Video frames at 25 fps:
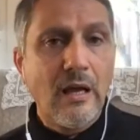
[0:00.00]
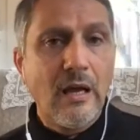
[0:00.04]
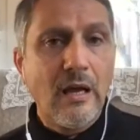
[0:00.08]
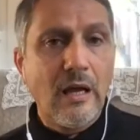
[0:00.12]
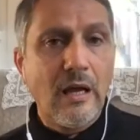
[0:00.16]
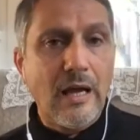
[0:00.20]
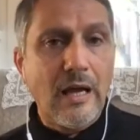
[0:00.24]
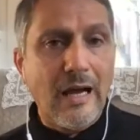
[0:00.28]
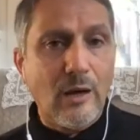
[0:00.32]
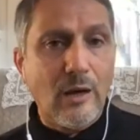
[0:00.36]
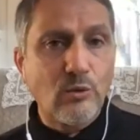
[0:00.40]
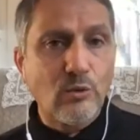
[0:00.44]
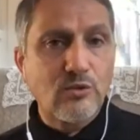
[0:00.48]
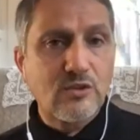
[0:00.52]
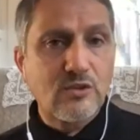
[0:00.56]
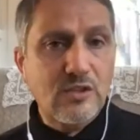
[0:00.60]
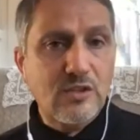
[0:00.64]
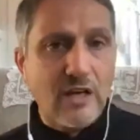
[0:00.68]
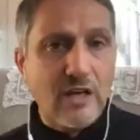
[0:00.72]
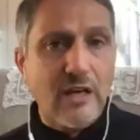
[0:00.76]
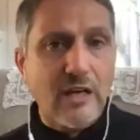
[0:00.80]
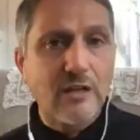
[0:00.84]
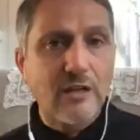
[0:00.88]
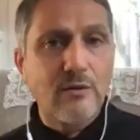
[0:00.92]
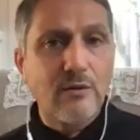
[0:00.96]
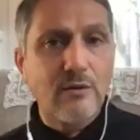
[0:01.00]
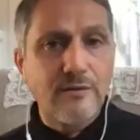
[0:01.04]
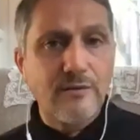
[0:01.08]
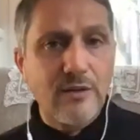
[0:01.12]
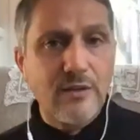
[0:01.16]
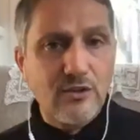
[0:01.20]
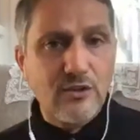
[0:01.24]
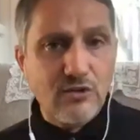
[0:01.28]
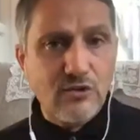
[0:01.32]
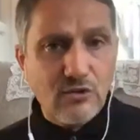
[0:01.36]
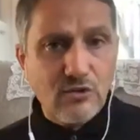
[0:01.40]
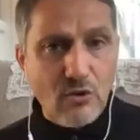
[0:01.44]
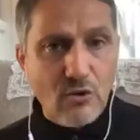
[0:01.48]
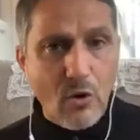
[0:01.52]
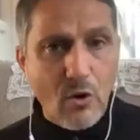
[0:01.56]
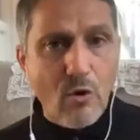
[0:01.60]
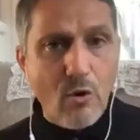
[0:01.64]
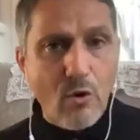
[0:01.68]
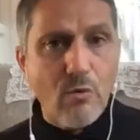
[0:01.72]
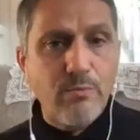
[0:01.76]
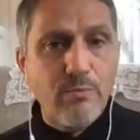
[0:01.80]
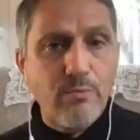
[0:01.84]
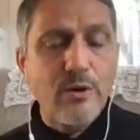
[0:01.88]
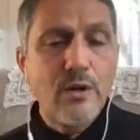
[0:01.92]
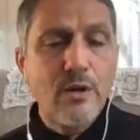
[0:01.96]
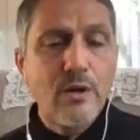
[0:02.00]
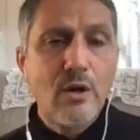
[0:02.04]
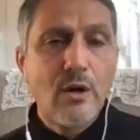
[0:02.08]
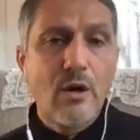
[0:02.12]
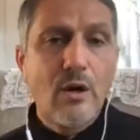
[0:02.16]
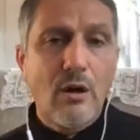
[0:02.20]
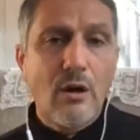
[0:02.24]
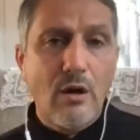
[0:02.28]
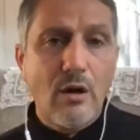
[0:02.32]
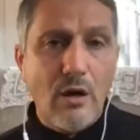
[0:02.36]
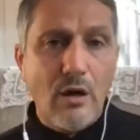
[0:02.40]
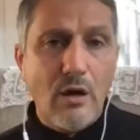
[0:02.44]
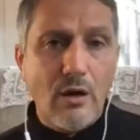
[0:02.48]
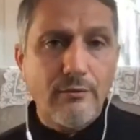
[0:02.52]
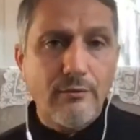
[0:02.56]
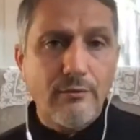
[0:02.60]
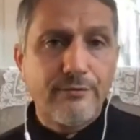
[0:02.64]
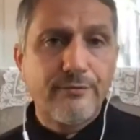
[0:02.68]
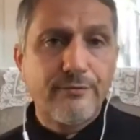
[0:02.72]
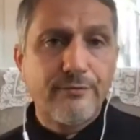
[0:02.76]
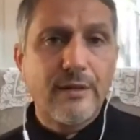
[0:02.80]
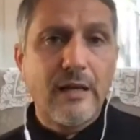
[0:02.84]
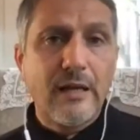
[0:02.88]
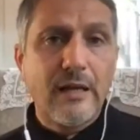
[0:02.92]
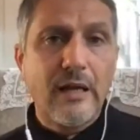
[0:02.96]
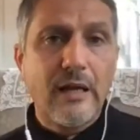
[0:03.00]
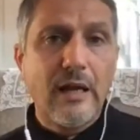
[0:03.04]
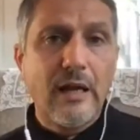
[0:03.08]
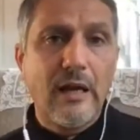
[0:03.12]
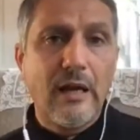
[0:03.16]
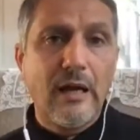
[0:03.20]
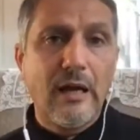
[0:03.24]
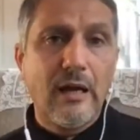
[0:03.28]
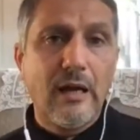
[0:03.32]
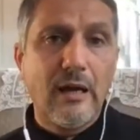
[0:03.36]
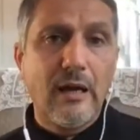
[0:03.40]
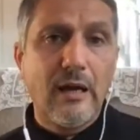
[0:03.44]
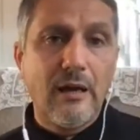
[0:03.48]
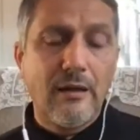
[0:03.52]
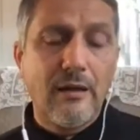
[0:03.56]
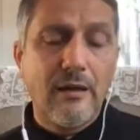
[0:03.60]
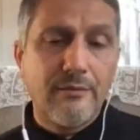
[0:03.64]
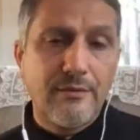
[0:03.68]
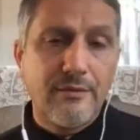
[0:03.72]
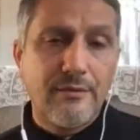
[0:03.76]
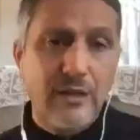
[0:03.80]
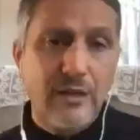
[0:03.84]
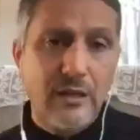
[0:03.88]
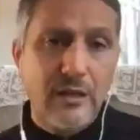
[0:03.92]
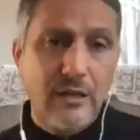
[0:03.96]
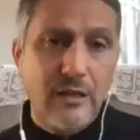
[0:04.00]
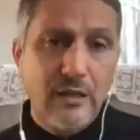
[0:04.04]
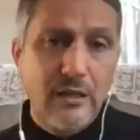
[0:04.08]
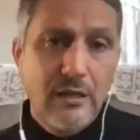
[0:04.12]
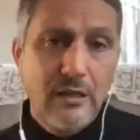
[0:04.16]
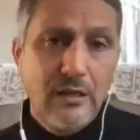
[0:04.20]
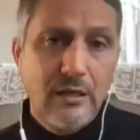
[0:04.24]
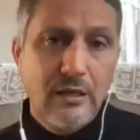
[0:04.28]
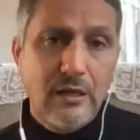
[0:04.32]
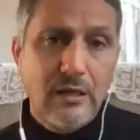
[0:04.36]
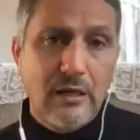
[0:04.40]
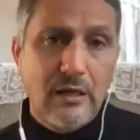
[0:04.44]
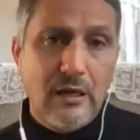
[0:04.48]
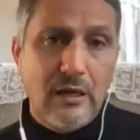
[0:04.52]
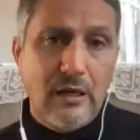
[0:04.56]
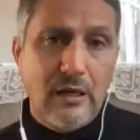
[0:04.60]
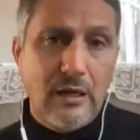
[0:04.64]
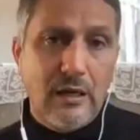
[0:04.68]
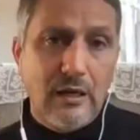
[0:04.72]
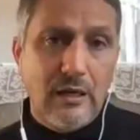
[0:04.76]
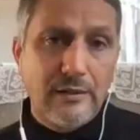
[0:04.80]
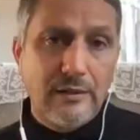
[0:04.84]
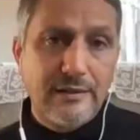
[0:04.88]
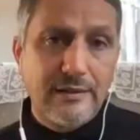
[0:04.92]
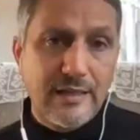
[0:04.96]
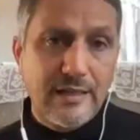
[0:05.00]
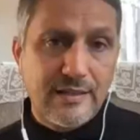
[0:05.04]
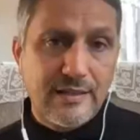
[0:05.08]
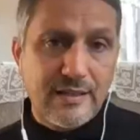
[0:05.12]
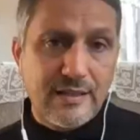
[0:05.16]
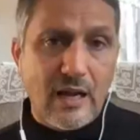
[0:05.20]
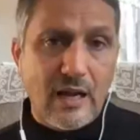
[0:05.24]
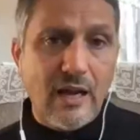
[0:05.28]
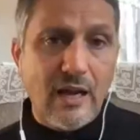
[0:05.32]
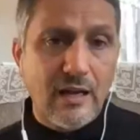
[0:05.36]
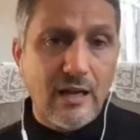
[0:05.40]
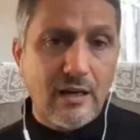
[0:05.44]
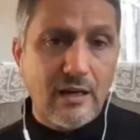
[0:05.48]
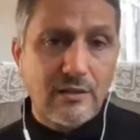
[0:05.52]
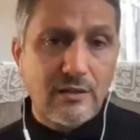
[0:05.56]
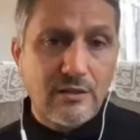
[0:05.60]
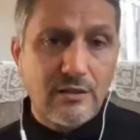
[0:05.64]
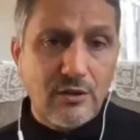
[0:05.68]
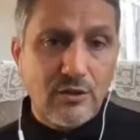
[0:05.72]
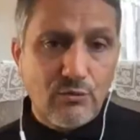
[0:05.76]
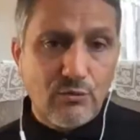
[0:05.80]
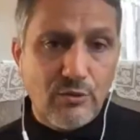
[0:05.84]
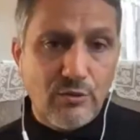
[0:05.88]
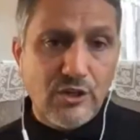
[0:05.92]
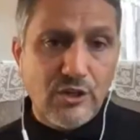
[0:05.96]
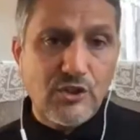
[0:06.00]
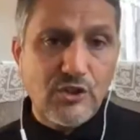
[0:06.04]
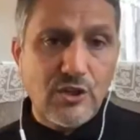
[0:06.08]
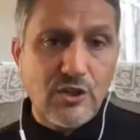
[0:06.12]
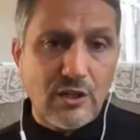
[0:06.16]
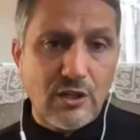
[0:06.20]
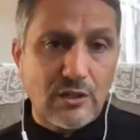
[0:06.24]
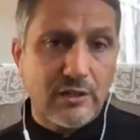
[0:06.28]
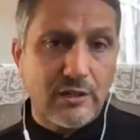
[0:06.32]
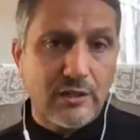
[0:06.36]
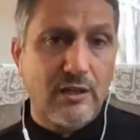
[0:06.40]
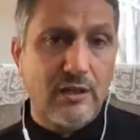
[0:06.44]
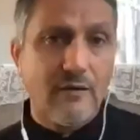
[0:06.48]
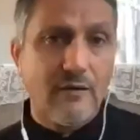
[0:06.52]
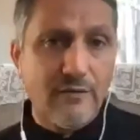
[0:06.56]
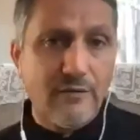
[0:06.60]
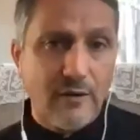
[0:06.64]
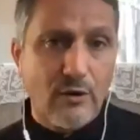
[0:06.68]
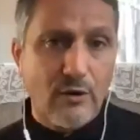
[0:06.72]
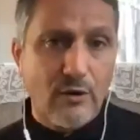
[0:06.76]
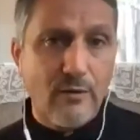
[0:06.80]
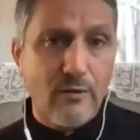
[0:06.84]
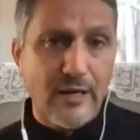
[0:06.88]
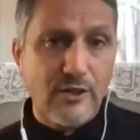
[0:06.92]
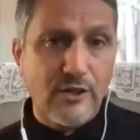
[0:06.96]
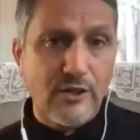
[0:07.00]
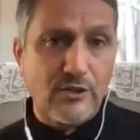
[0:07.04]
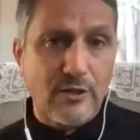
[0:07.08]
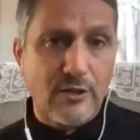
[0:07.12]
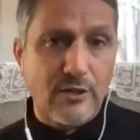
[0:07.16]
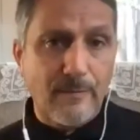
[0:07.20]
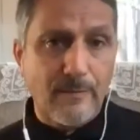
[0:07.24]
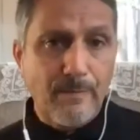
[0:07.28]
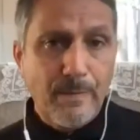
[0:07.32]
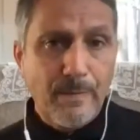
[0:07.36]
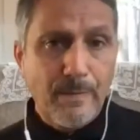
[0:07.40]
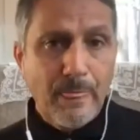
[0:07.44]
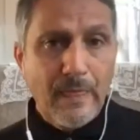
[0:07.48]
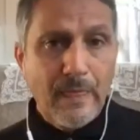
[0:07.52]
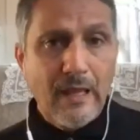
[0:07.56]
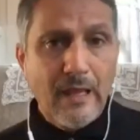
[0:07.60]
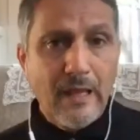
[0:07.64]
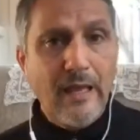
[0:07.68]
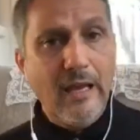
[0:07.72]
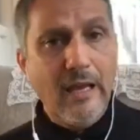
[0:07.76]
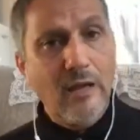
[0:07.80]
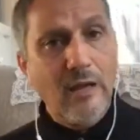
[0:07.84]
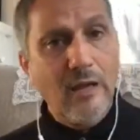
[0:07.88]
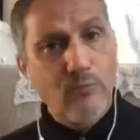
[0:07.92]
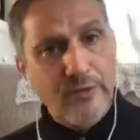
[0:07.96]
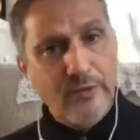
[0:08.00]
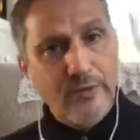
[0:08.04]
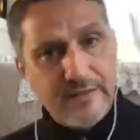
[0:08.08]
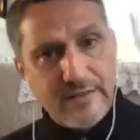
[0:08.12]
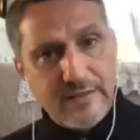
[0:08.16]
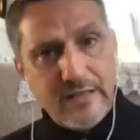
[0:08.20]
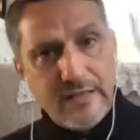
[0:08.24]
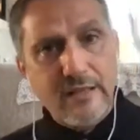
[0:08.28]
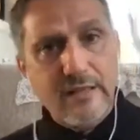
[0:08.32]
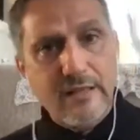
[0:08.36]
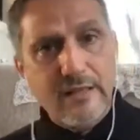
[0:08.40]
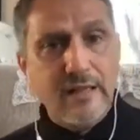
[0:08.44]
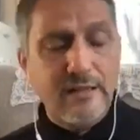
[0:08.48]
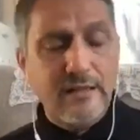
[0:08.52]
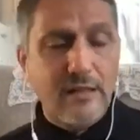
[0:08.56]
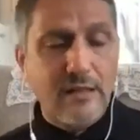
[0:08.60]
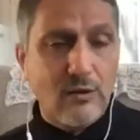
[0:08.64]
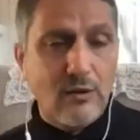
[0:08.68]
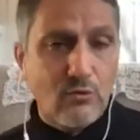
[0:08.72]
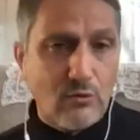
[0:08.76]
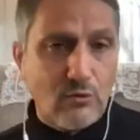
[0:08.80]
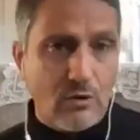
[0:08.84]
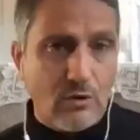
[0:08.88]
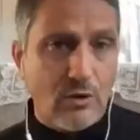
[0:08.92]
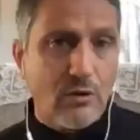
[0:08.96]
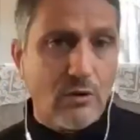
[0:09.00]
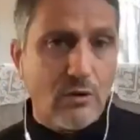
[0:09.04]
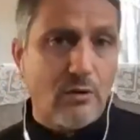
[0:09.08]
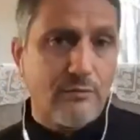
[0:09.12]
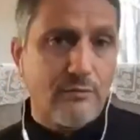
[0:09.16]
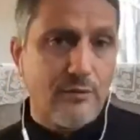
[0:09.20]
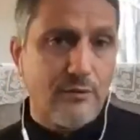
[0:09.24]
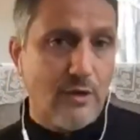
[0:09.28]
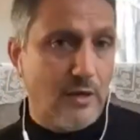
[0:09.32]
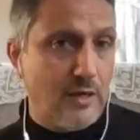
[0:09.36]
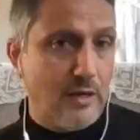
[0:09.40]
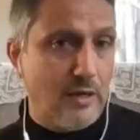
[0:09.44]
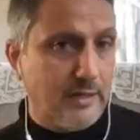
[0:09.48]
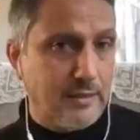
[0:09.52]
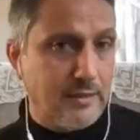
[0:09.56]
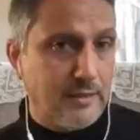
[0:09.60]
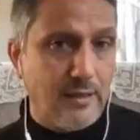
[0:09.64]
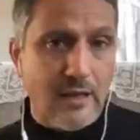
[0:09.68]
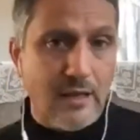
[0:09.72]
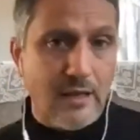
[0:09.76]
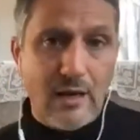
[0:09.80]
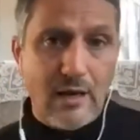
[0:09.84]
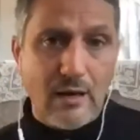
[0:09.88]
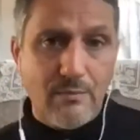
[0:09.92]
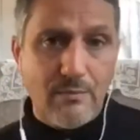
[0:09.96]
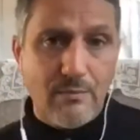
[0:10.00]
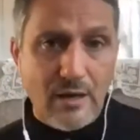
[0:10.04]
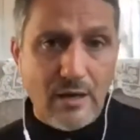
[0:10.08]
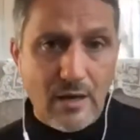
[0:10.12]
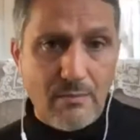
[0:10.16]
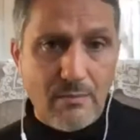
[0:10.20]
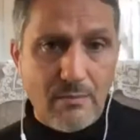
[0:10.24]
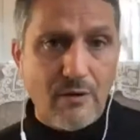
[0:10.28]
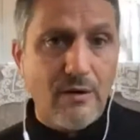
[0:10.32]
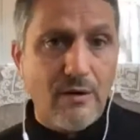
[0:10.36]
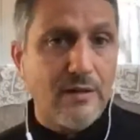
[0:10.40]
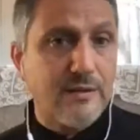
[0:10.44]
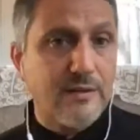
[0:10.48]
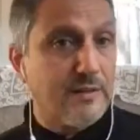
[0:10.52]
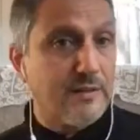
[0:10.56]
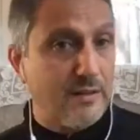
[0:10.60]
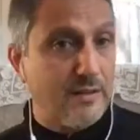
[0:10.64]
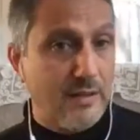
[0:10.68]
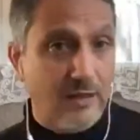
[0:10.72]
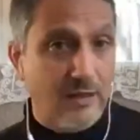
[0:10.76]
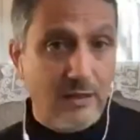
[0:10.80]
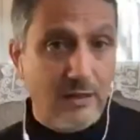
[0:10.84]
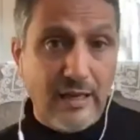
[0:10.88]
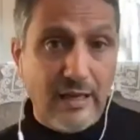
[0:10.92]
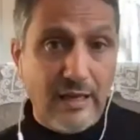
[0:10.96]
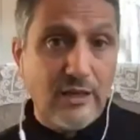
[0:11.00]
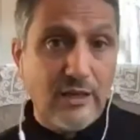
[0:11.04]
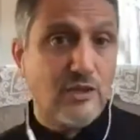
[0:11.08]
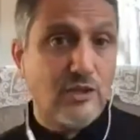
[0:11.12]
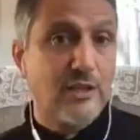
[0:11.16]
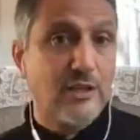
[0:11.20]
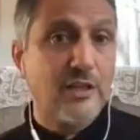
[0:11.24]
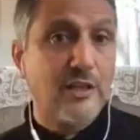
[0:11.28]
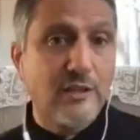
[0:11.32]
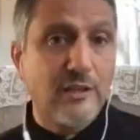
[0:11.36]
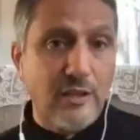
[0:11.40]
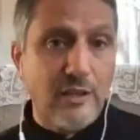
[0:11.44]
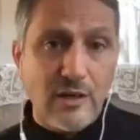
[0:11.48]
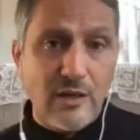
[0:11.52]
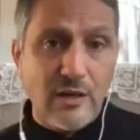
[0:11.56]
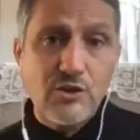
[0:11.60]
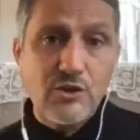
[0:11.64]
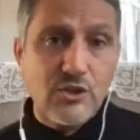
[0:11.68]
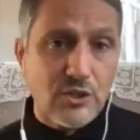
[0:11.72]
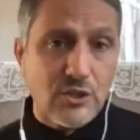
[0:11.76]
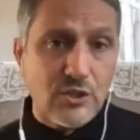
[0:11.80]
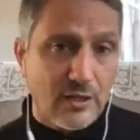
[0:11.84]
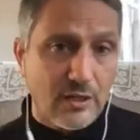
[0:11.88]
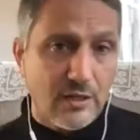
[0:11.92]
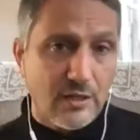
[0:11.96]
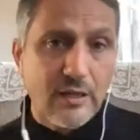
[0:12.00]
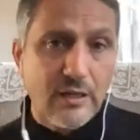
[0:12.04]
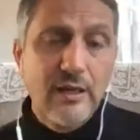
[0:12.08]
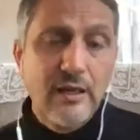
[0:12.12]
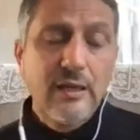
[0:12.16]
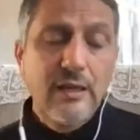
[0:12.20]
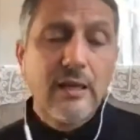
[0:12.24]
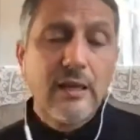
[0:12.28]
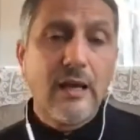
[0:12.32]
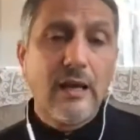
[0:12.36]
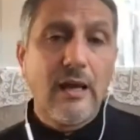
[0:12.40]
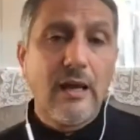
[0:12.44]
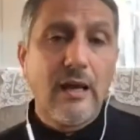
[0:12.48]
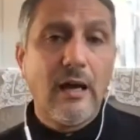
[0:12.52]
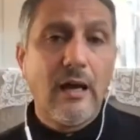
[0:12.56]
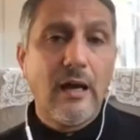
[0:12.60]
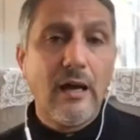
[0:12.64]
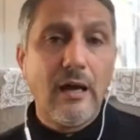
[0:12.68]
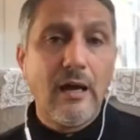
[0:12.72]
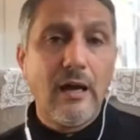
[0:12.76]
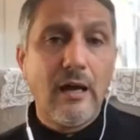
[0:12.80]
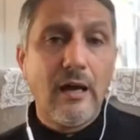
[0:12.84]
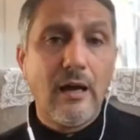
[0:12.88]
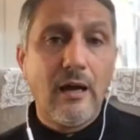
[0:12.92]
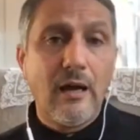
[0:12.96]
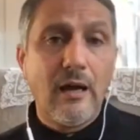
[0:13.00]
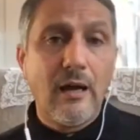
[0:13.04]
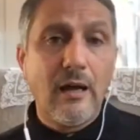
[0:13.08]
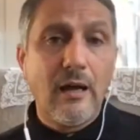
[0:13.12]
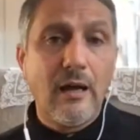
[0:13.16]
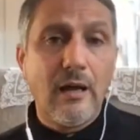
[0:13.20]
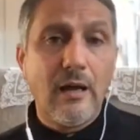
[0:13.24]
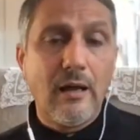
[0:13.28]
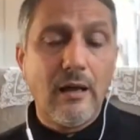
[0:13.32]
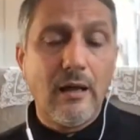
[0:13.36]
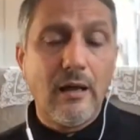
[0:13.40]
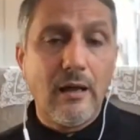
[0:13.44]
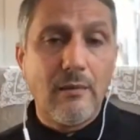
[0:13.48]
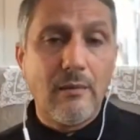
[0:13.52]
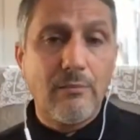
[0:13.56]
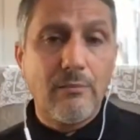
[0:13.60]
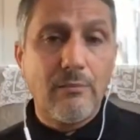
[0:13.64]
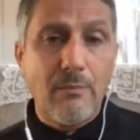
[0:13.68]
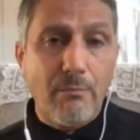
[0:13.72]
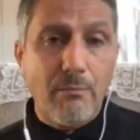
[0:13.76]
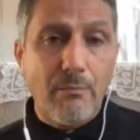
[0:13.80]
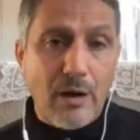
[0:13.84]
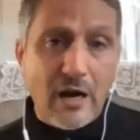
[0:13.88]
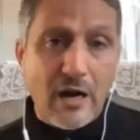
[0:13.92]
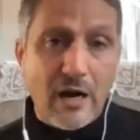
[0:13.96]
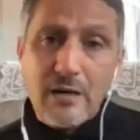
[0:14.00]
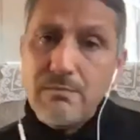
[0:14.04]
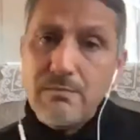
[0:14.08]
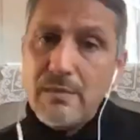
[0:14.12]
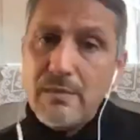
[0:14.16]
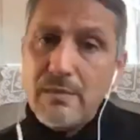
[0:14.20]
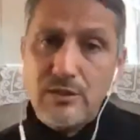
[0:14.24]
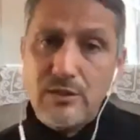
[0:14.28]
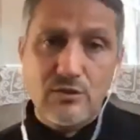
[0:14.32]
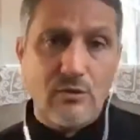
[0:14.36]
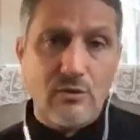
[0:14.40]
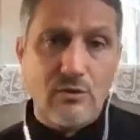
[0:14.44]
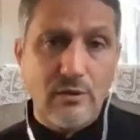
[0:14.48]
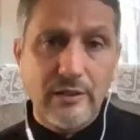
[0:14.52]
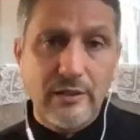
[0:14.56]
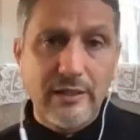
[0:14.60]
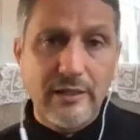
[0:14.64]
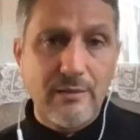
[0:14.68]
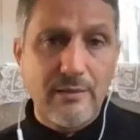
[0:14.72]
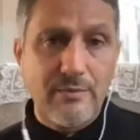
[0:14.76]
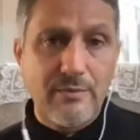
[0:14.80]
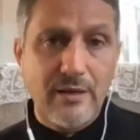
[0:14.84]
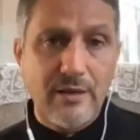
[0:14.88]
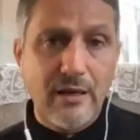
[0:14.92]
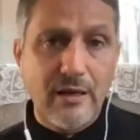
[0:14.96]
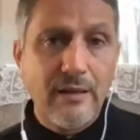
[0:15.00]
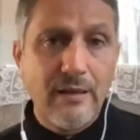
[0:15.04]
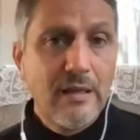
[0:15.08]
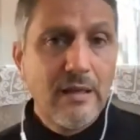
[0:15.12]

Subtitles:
outside of the scope of the desired regional configuration. And we see that the role of the United Arab Emirates in actually launching bombardments on Libya